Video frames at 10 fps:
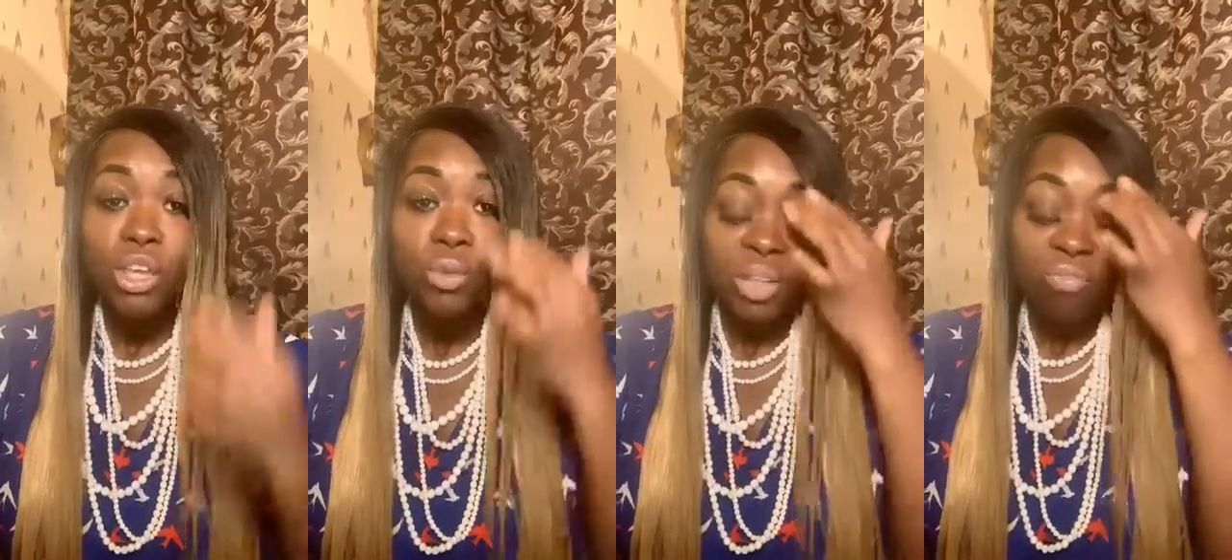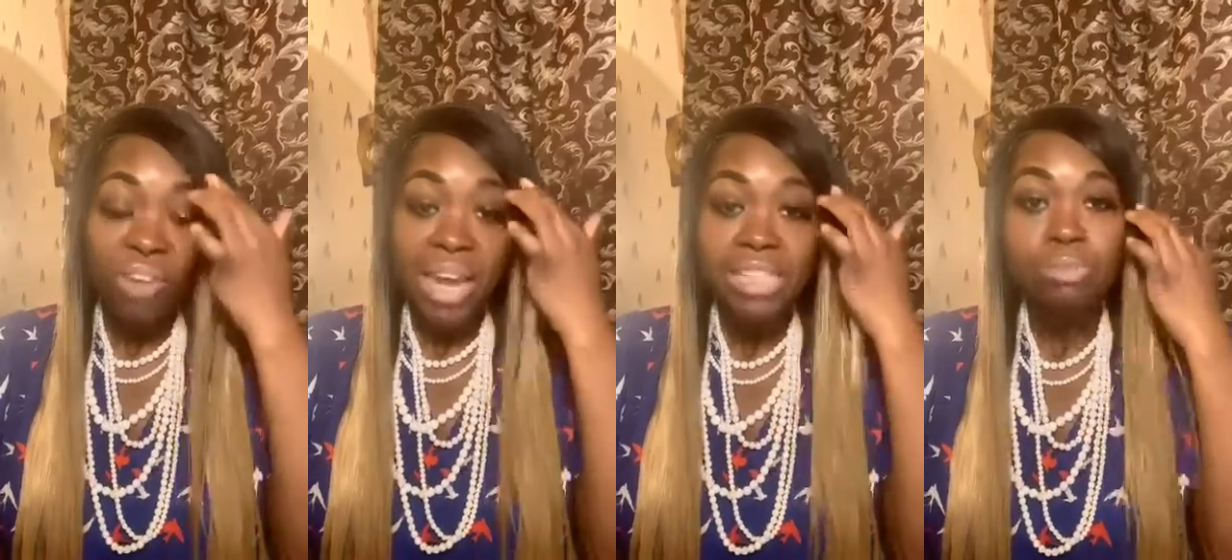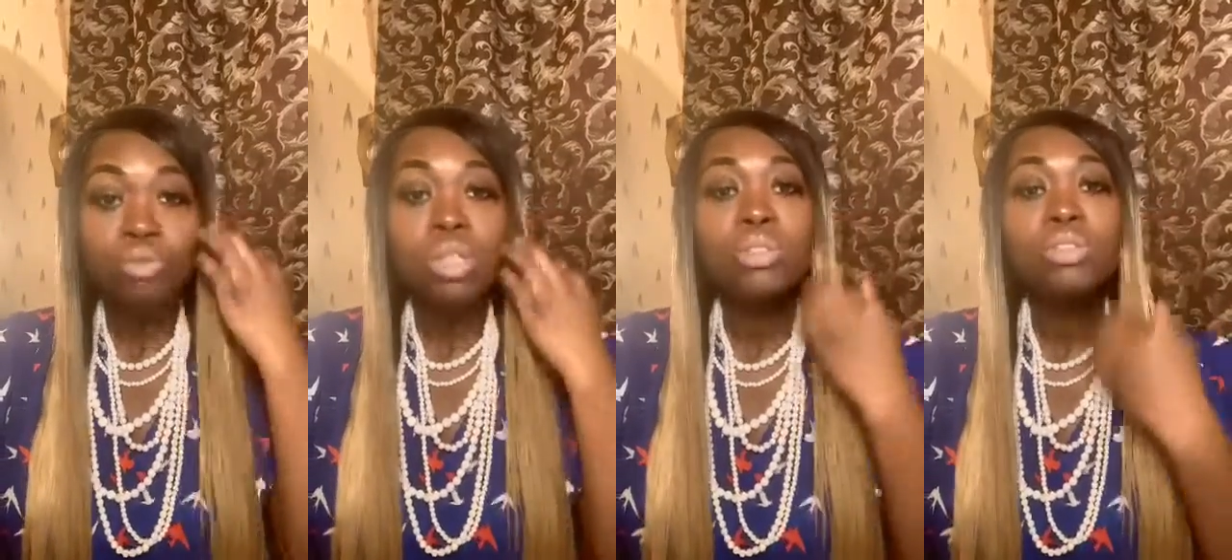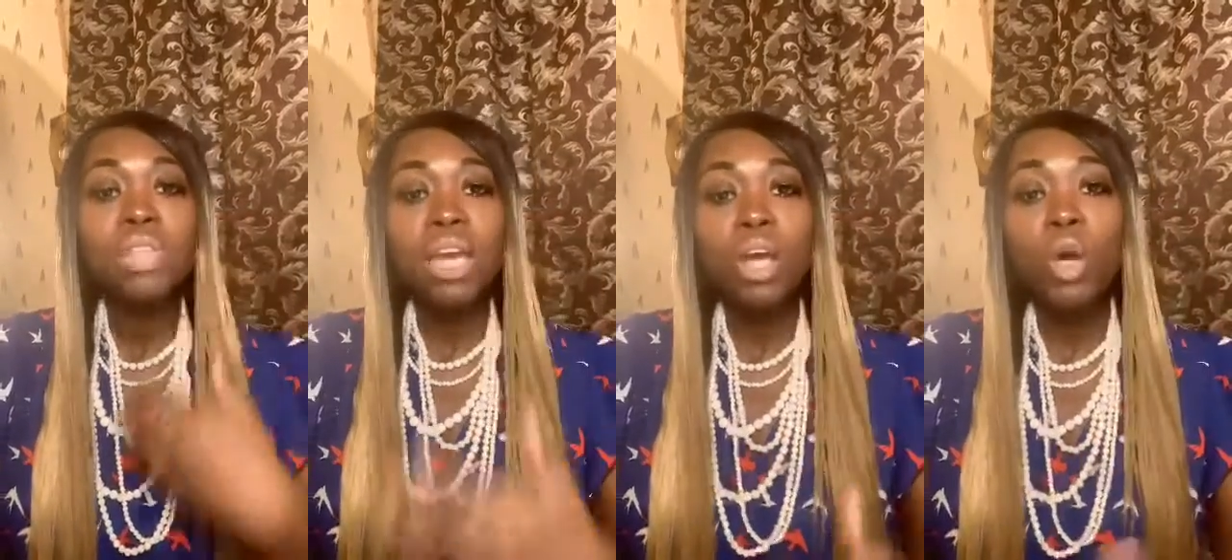You can find some
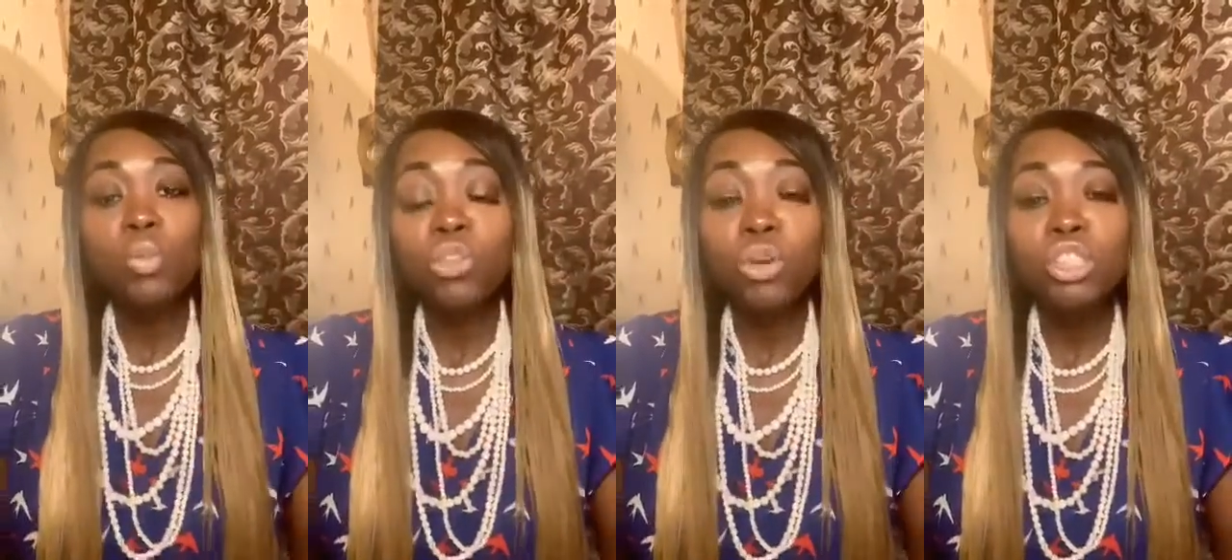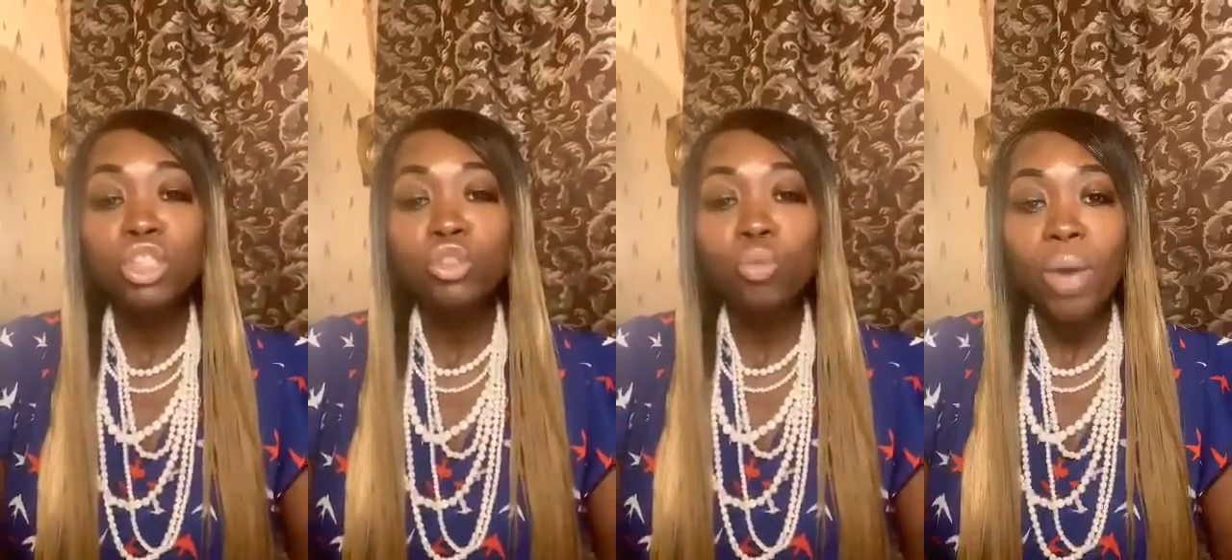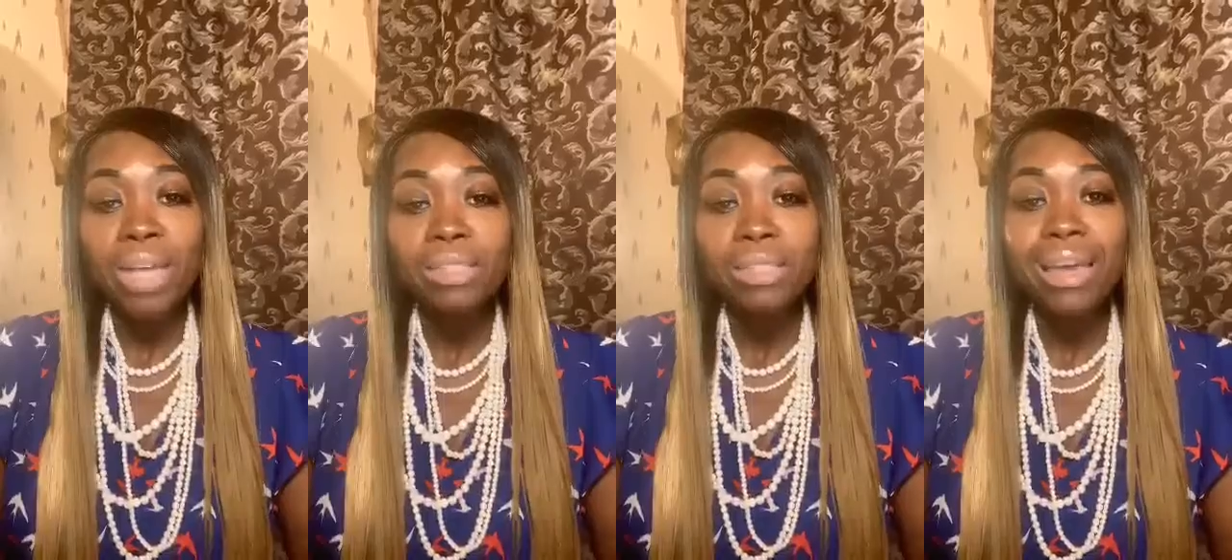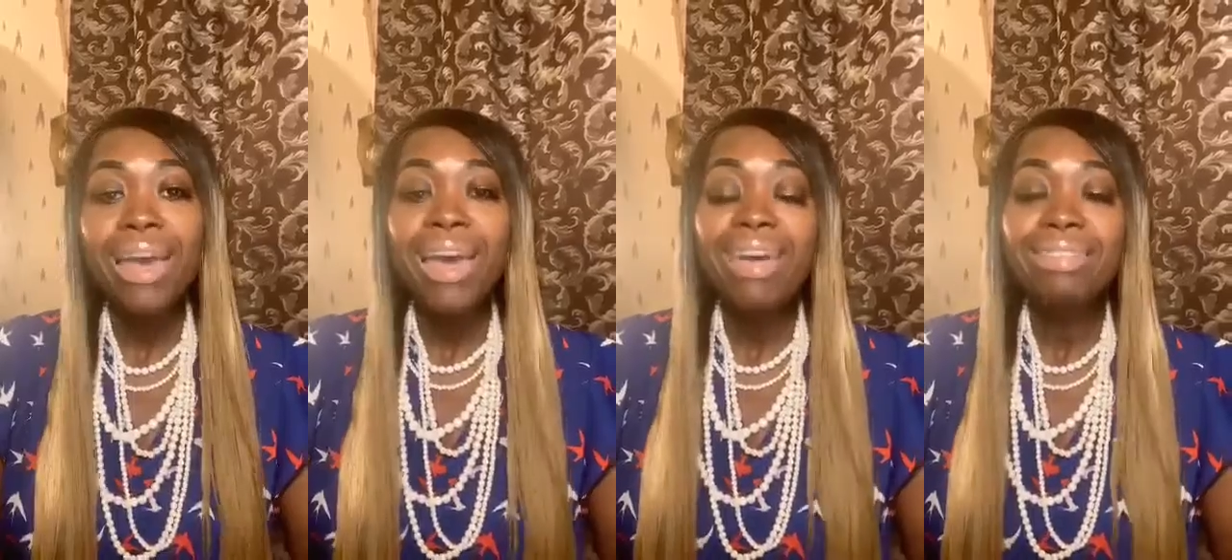scriptures that go with your situation
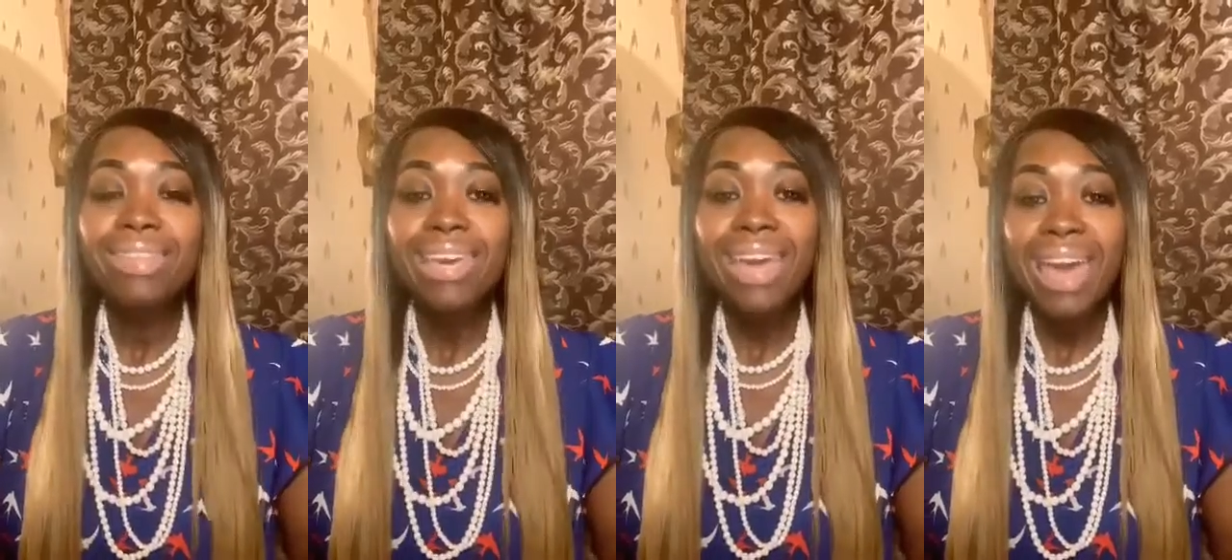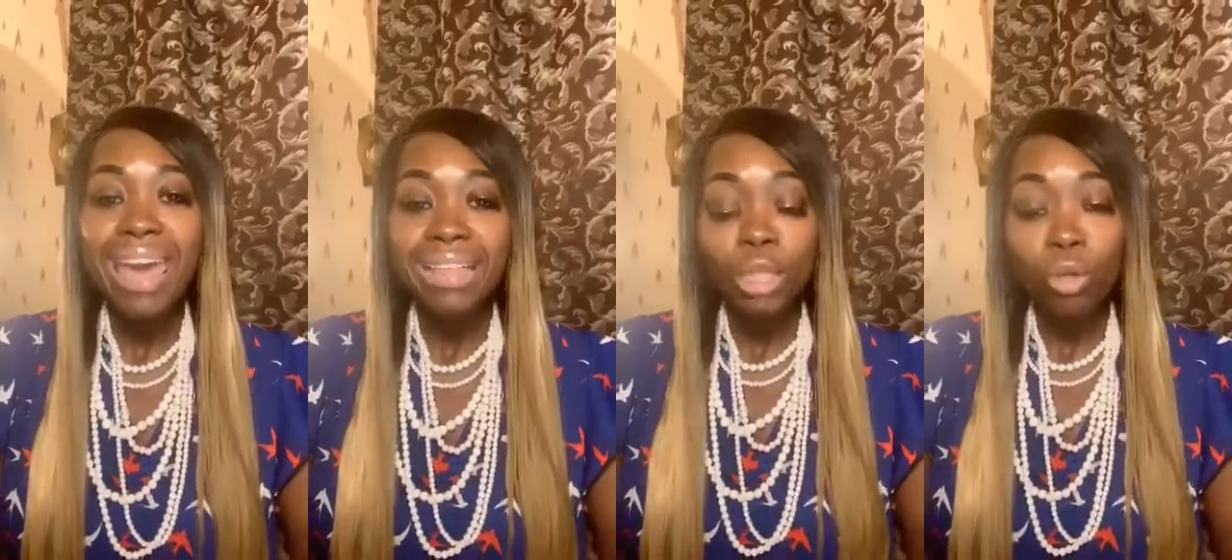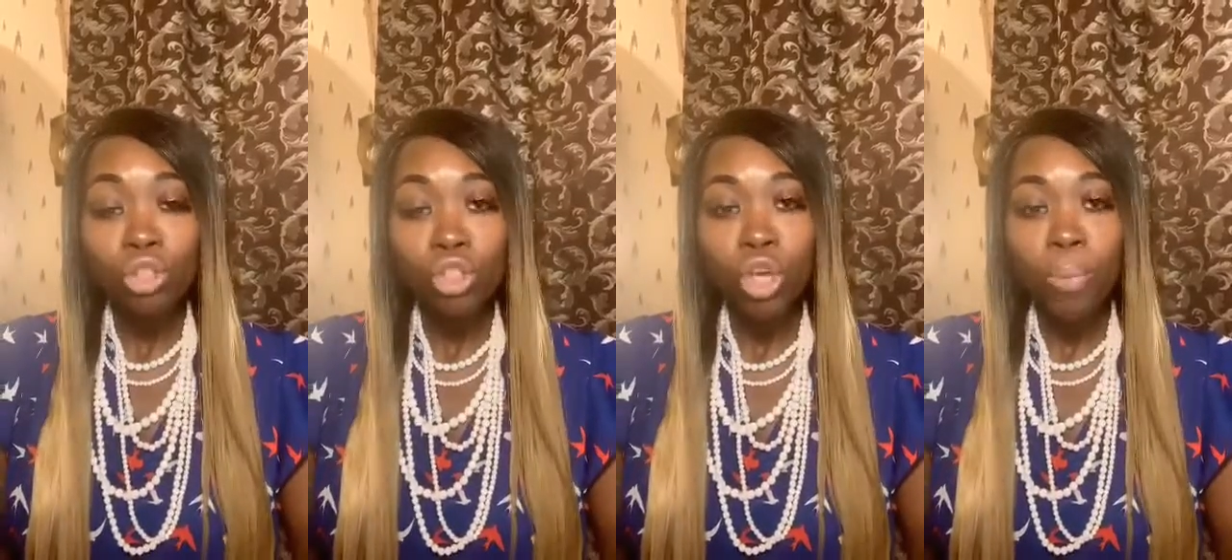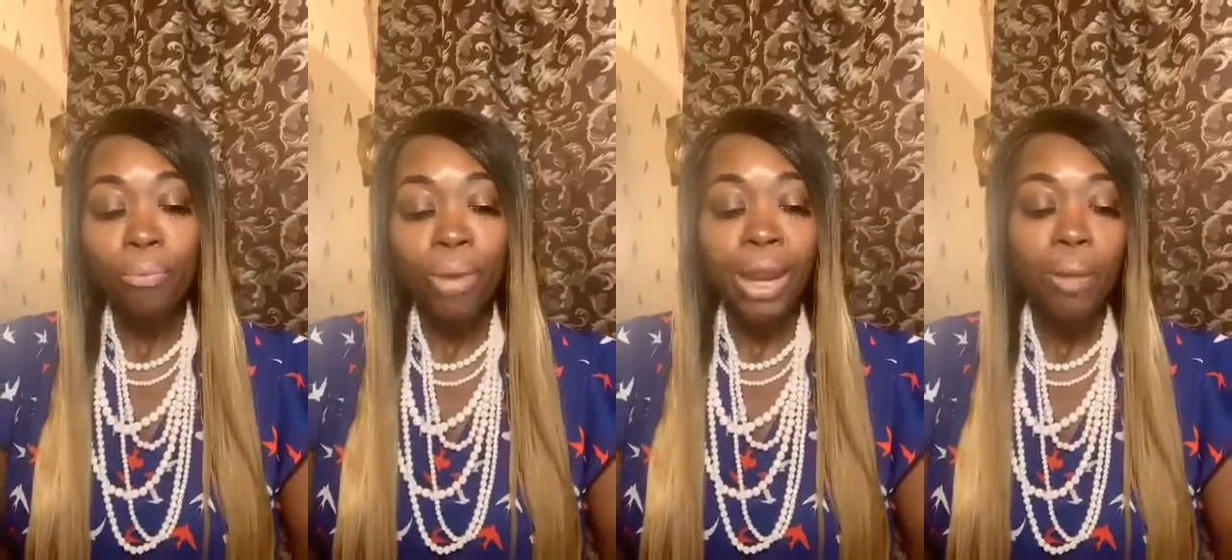and then add those to your
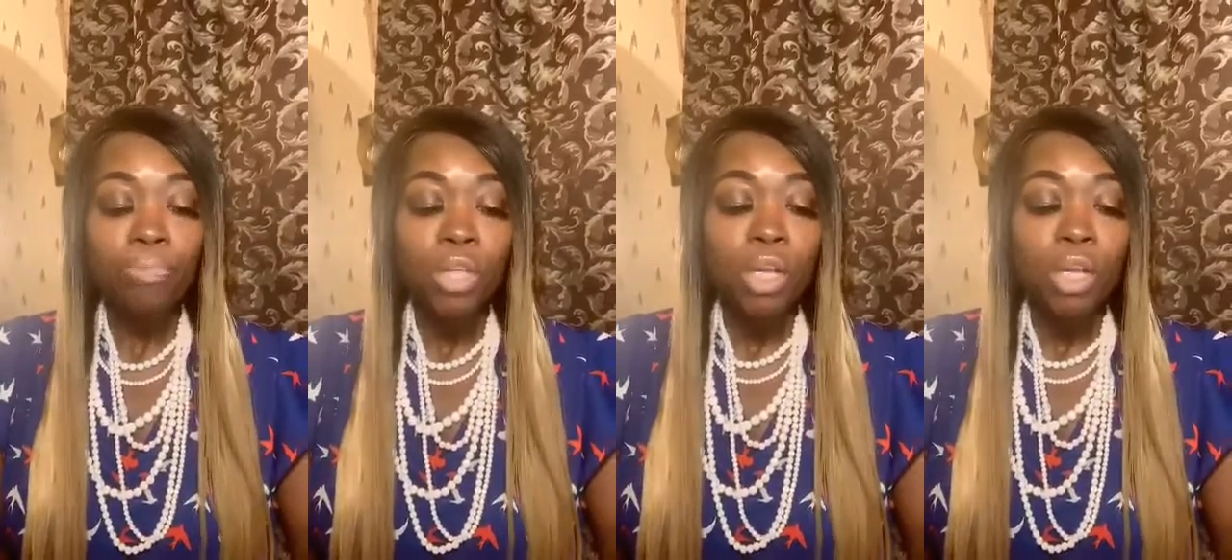prayer.